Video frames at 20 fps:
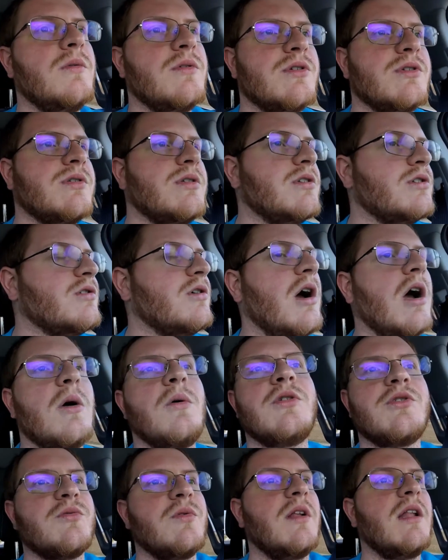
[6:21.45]
The truck
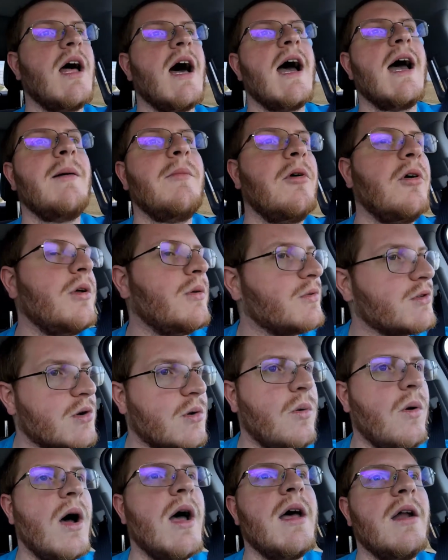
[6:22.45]
was reliable, it was
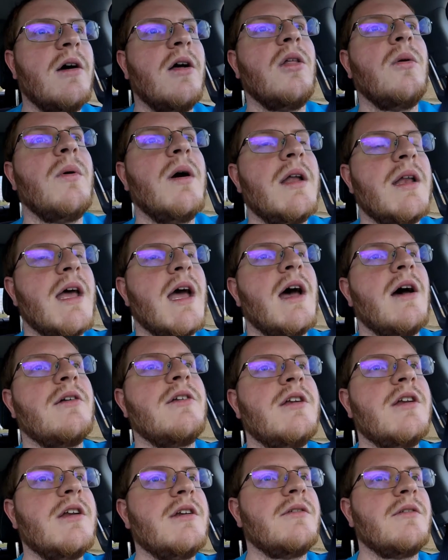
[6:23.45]
quiet all the way down.
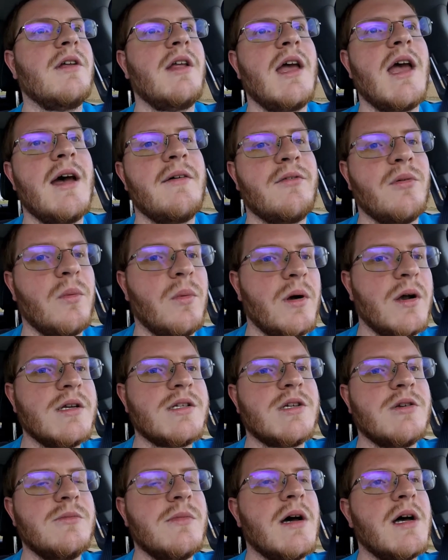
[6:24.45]
You didn't really have to worry
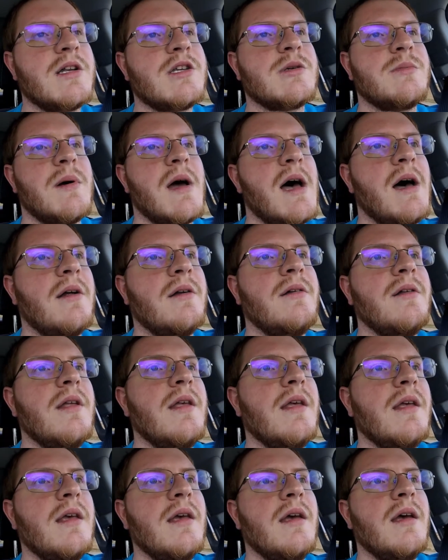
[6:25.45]
too much about
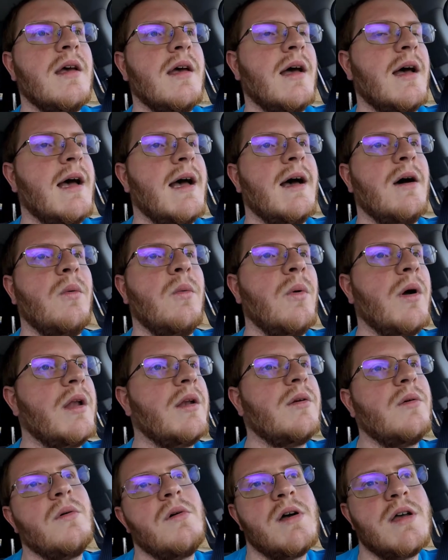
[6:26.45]

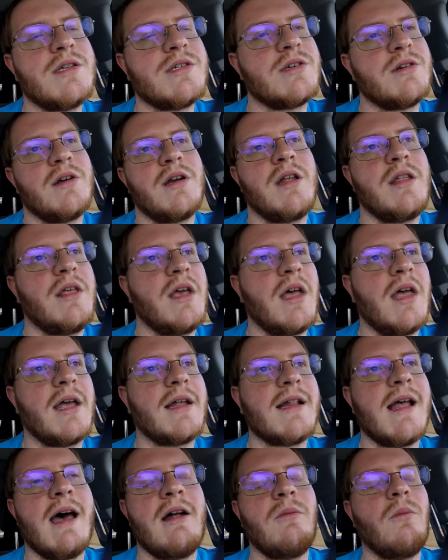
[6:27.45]
wind noise or anything
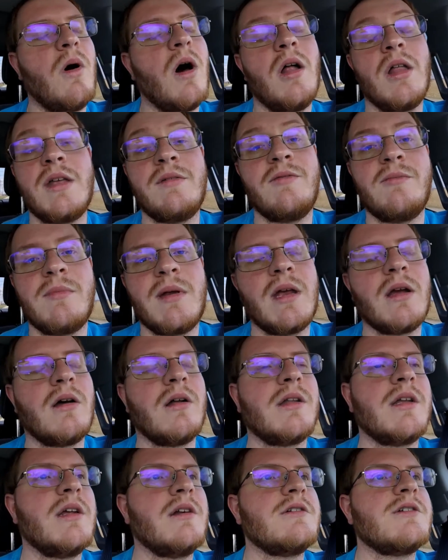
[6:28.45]
like that while even being
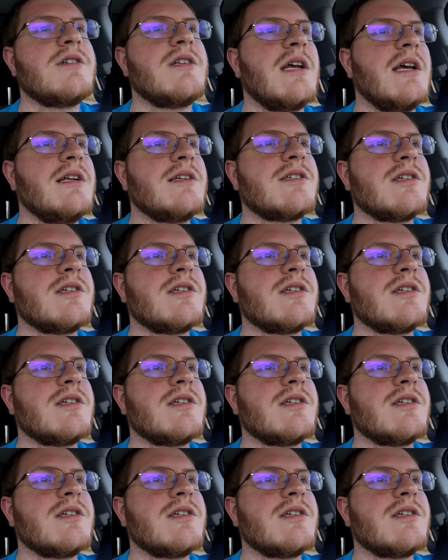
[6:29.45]
on the interstate.